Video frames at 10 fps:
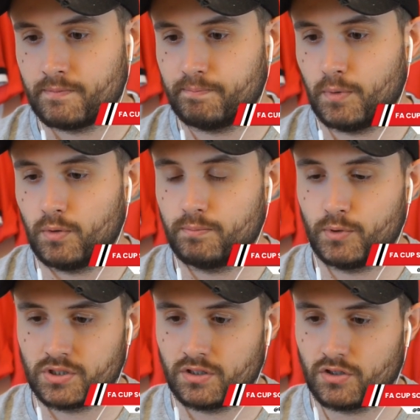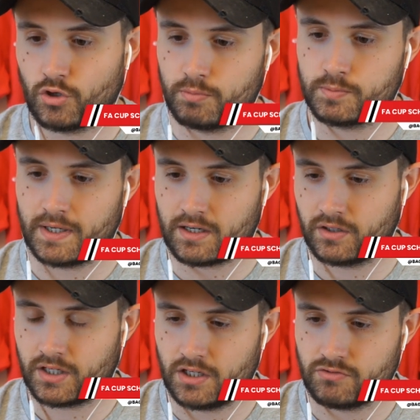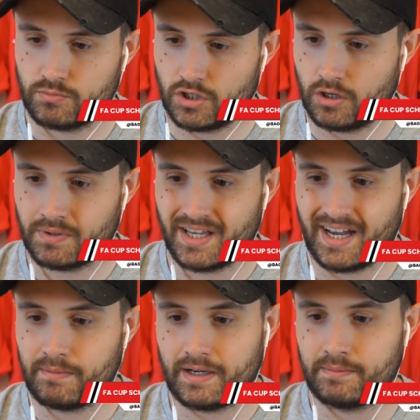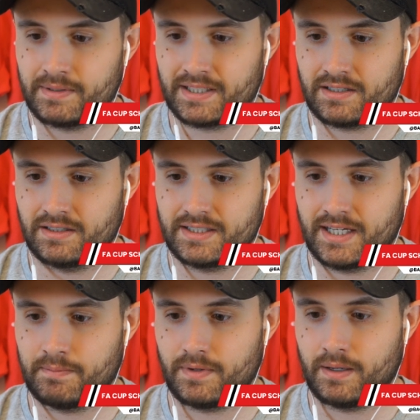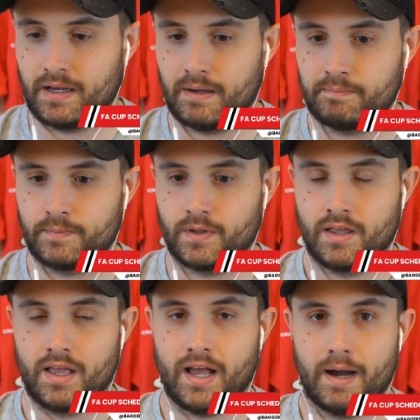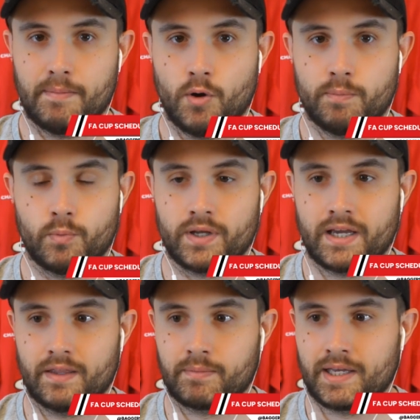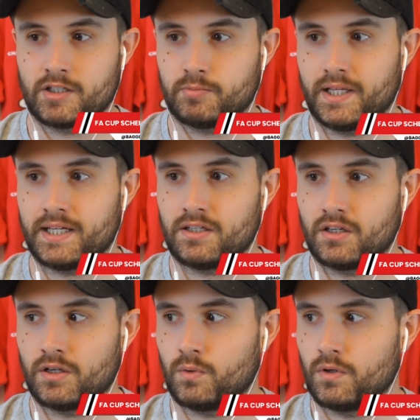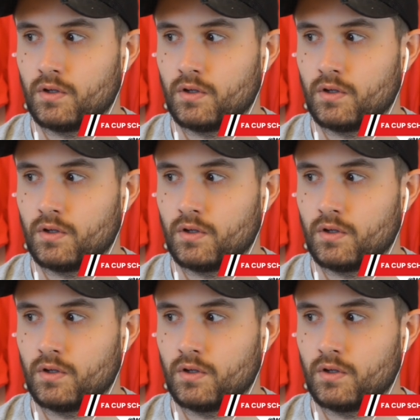but buzzing at the doubles back on the cards from Tom. Yeah, I'm I'm exactly the same. I, I'm I'm hoping we get them games played. You know,